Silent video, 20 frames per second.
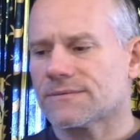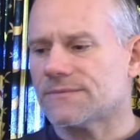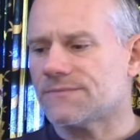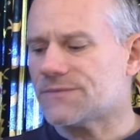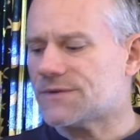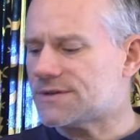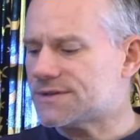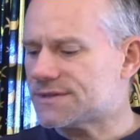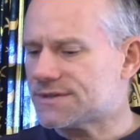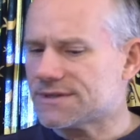
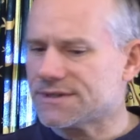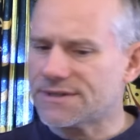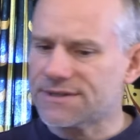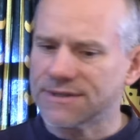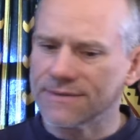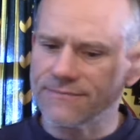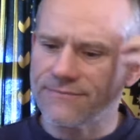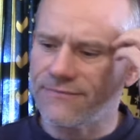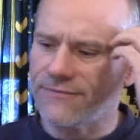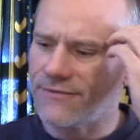There's, there's
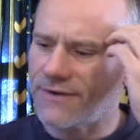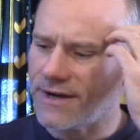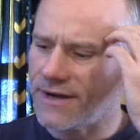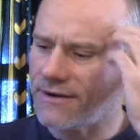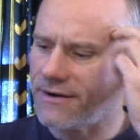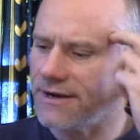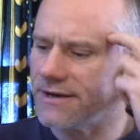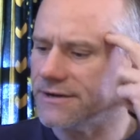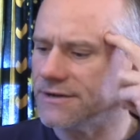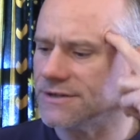some
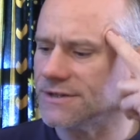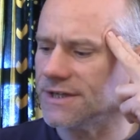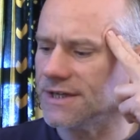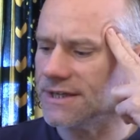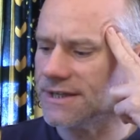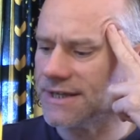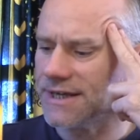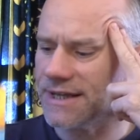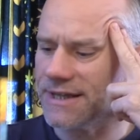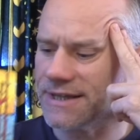fire energy
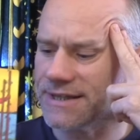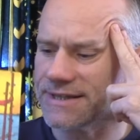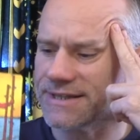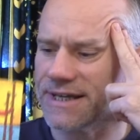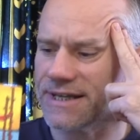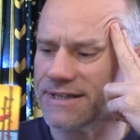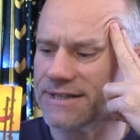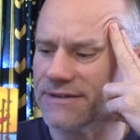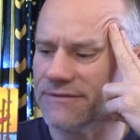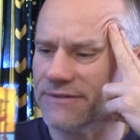in the
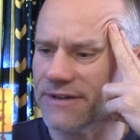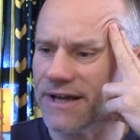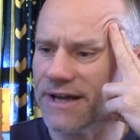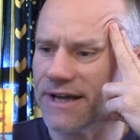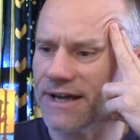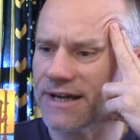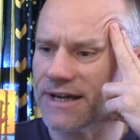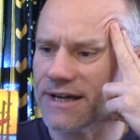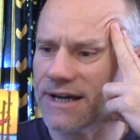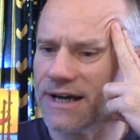sense of
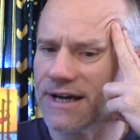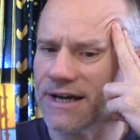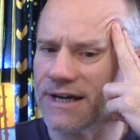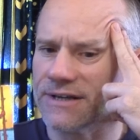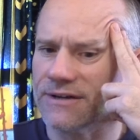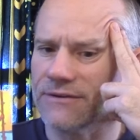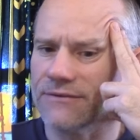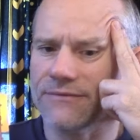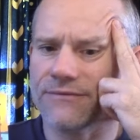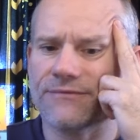like, I
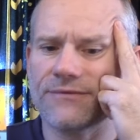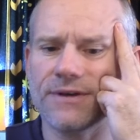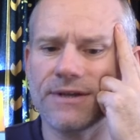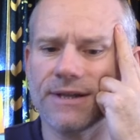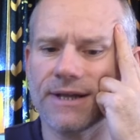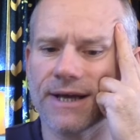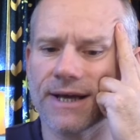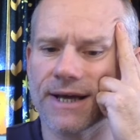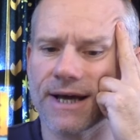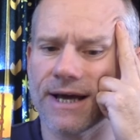don't feel
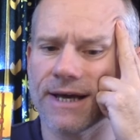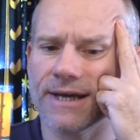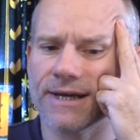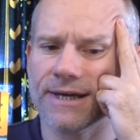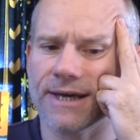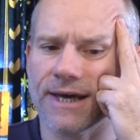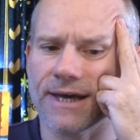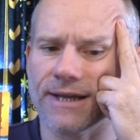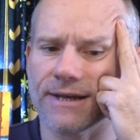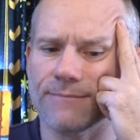like I
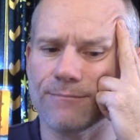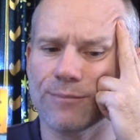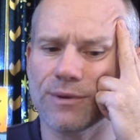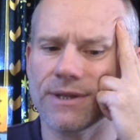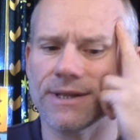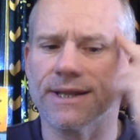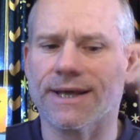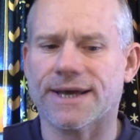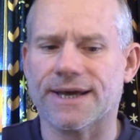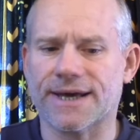can
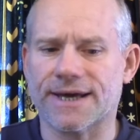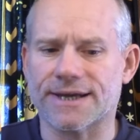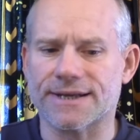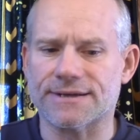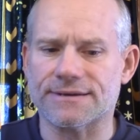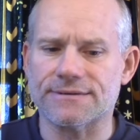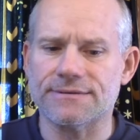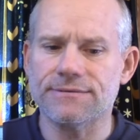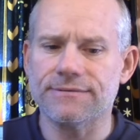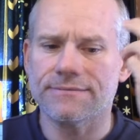
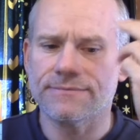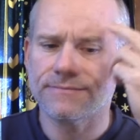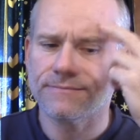plan...